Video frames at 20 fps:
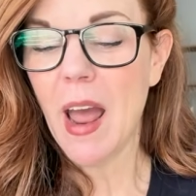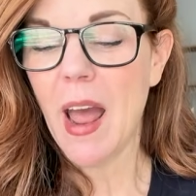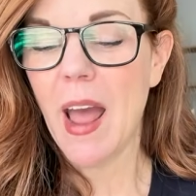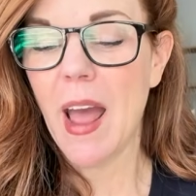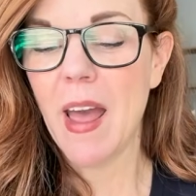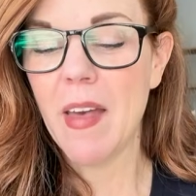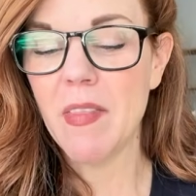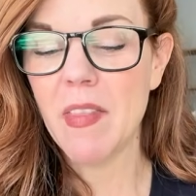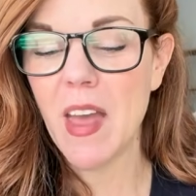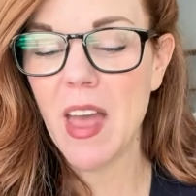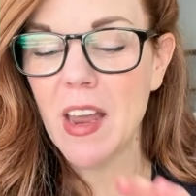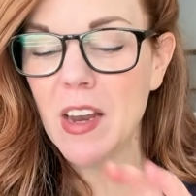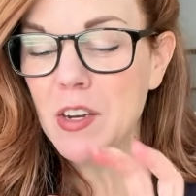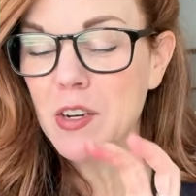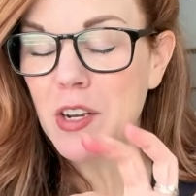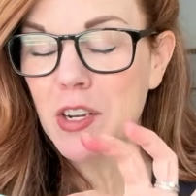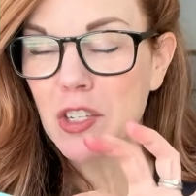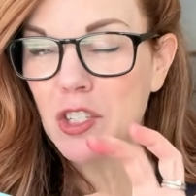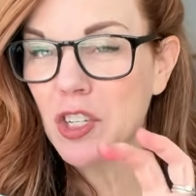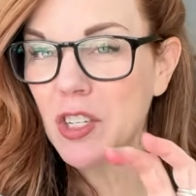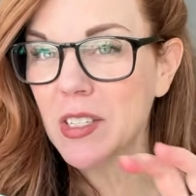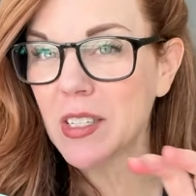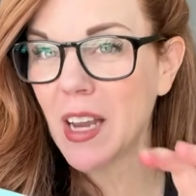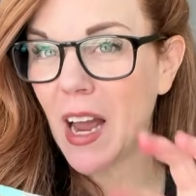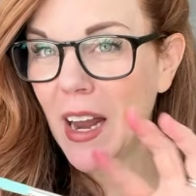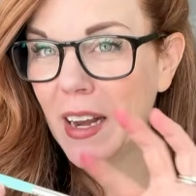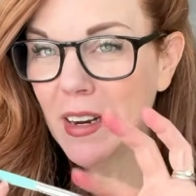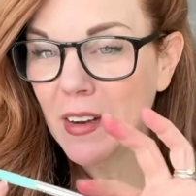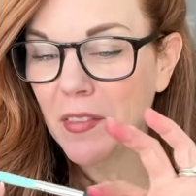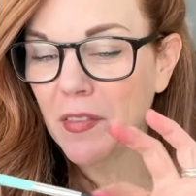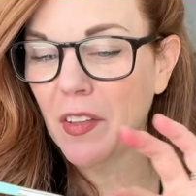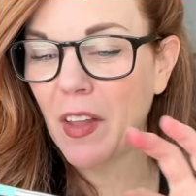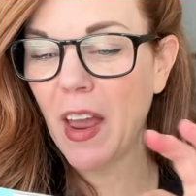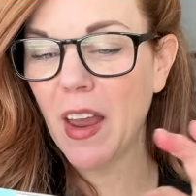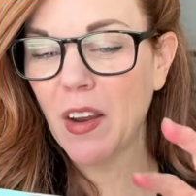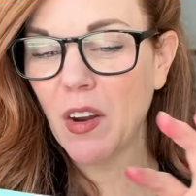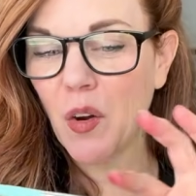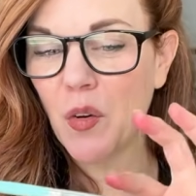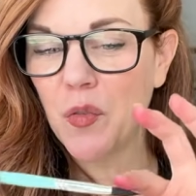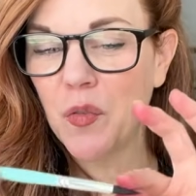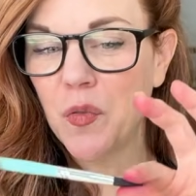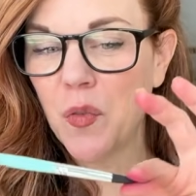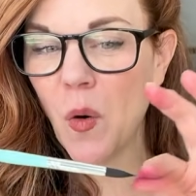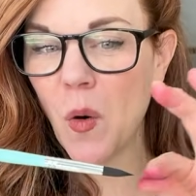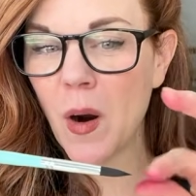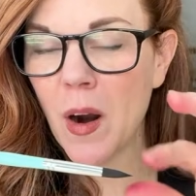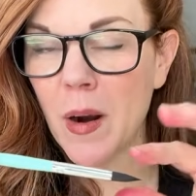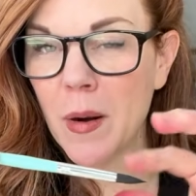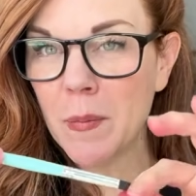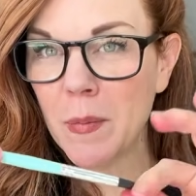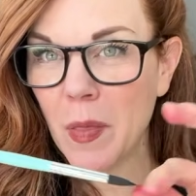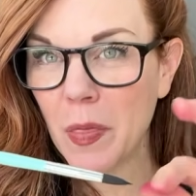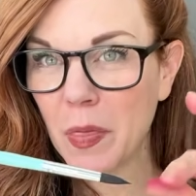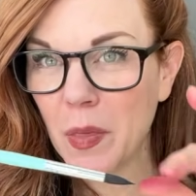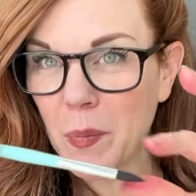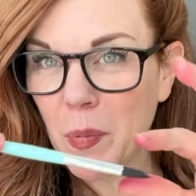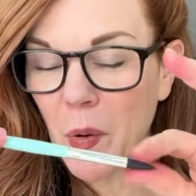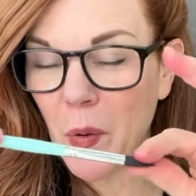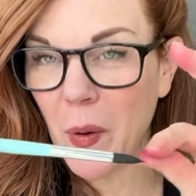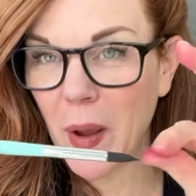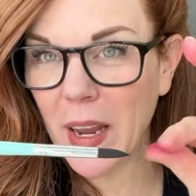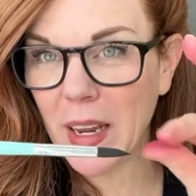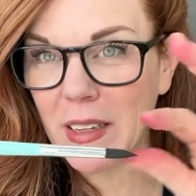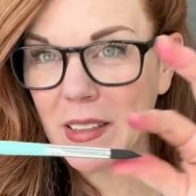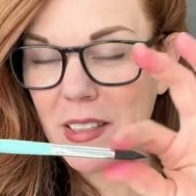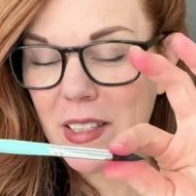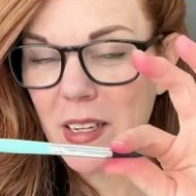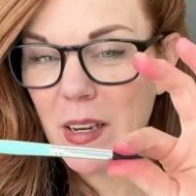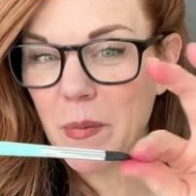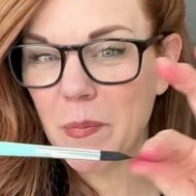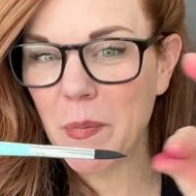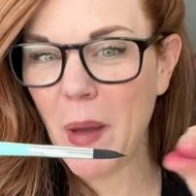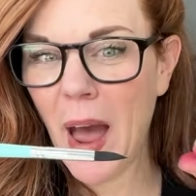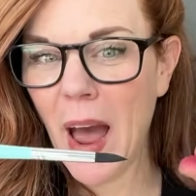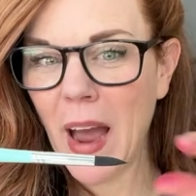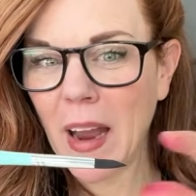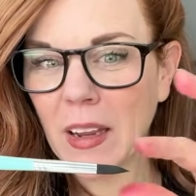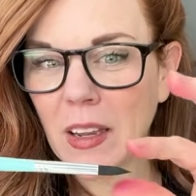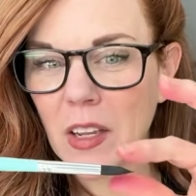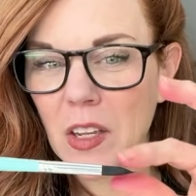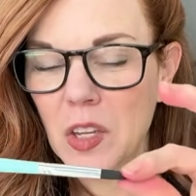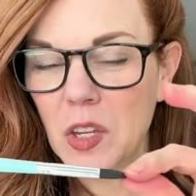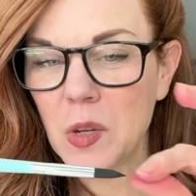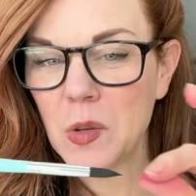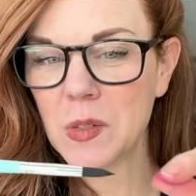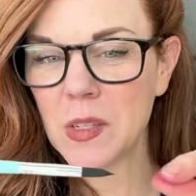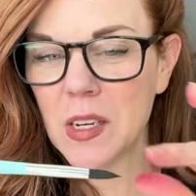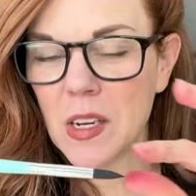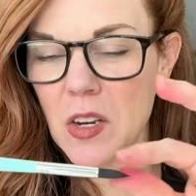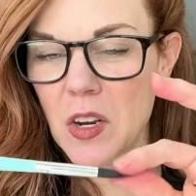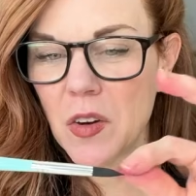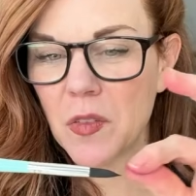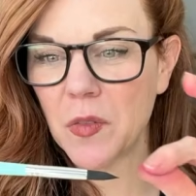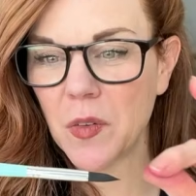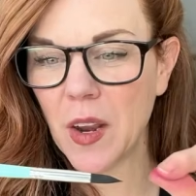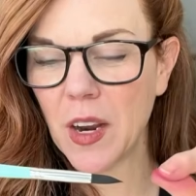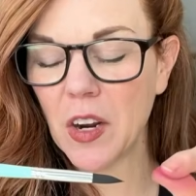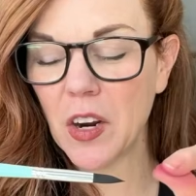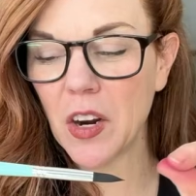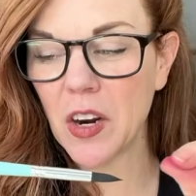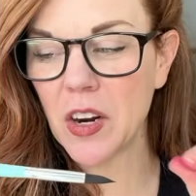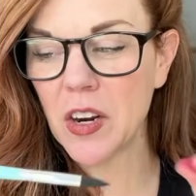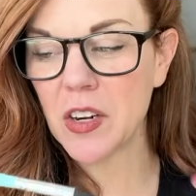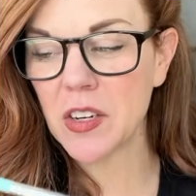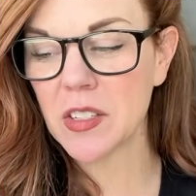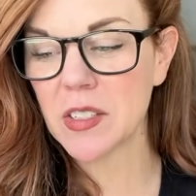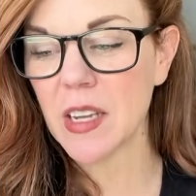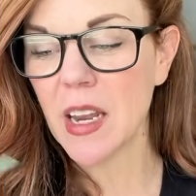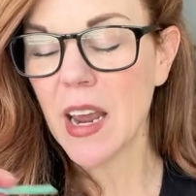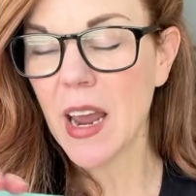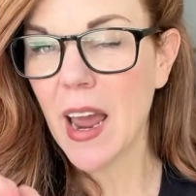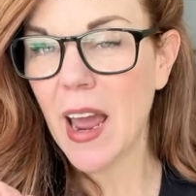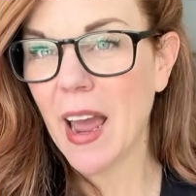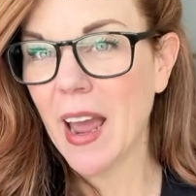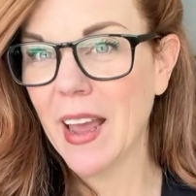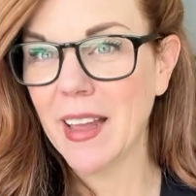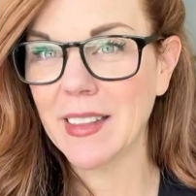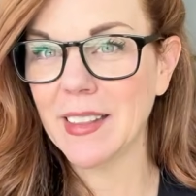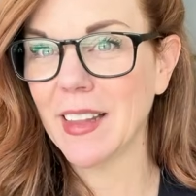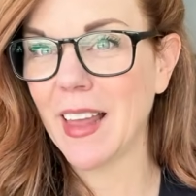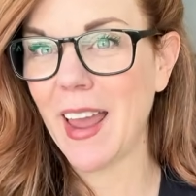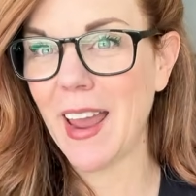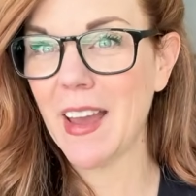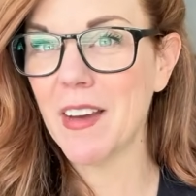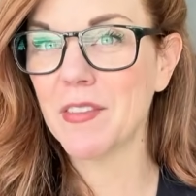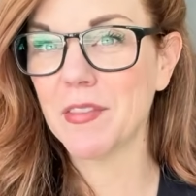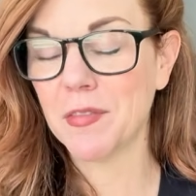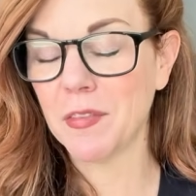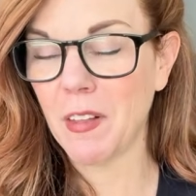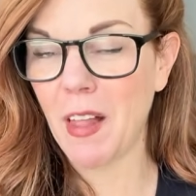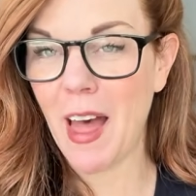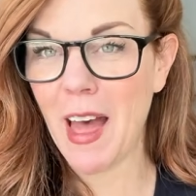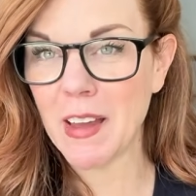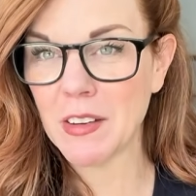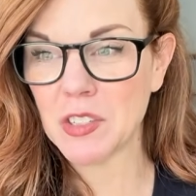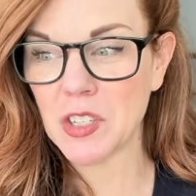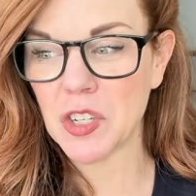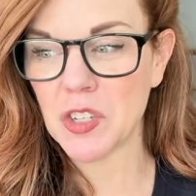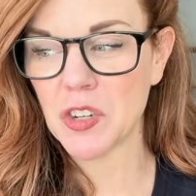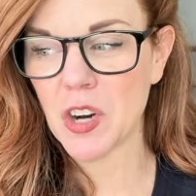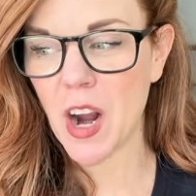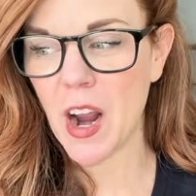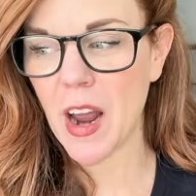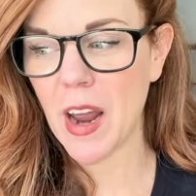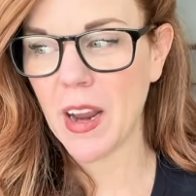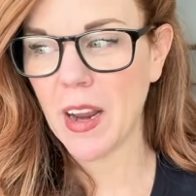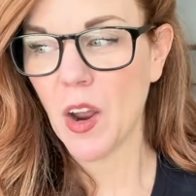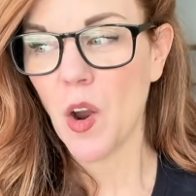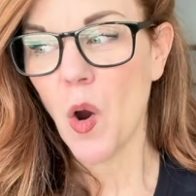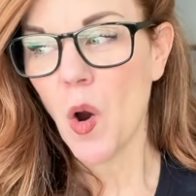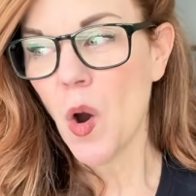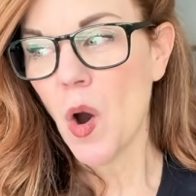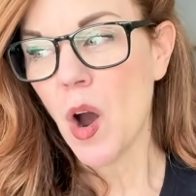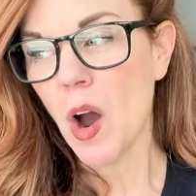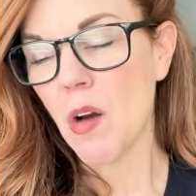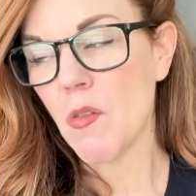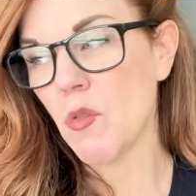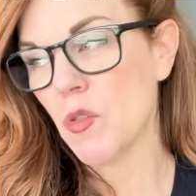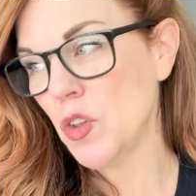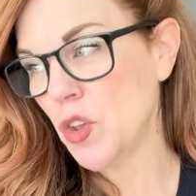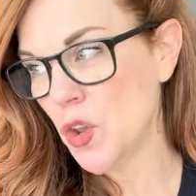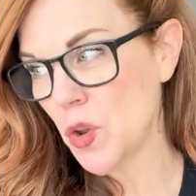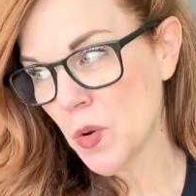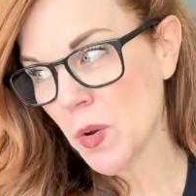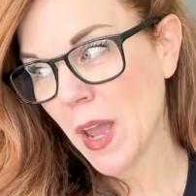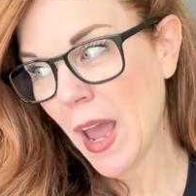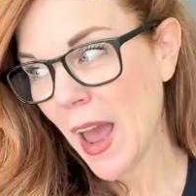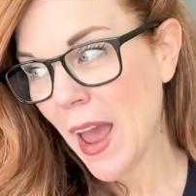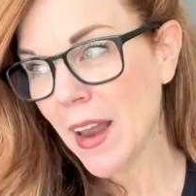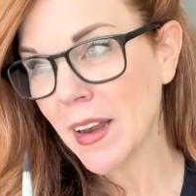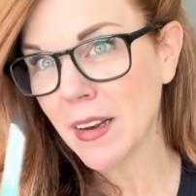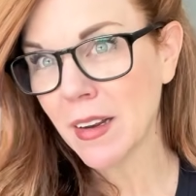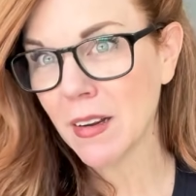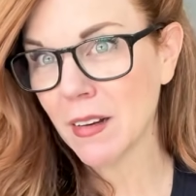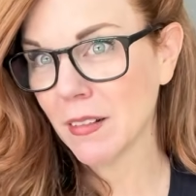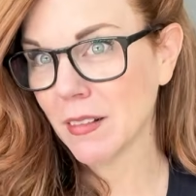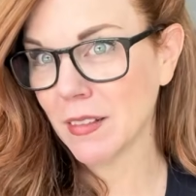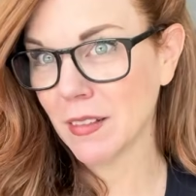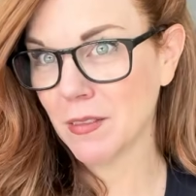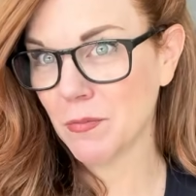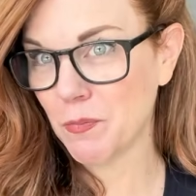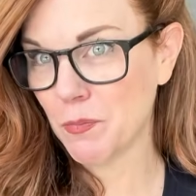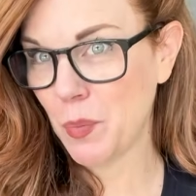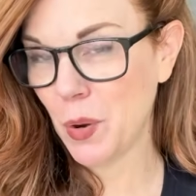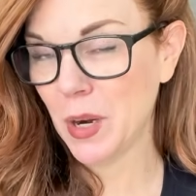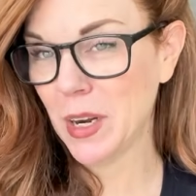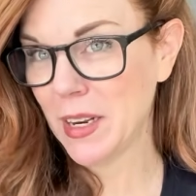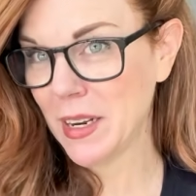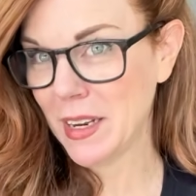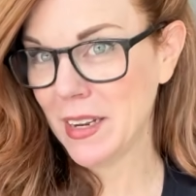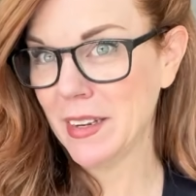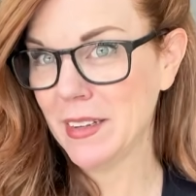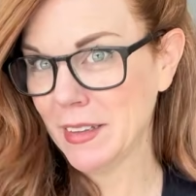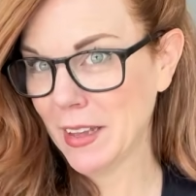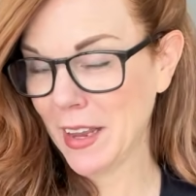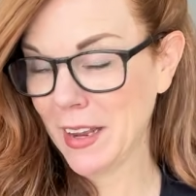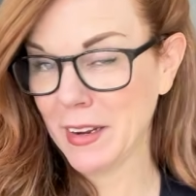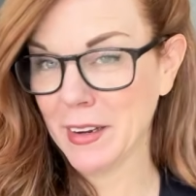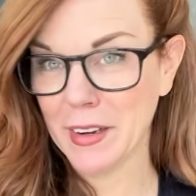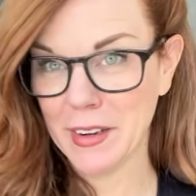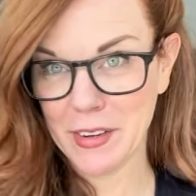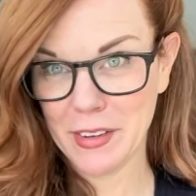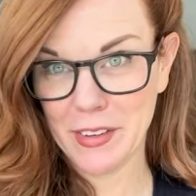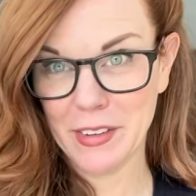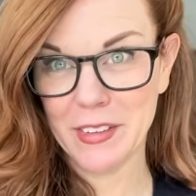And then just kind of like form the point back using your fingers and lay it flat to dry. You can put it in like a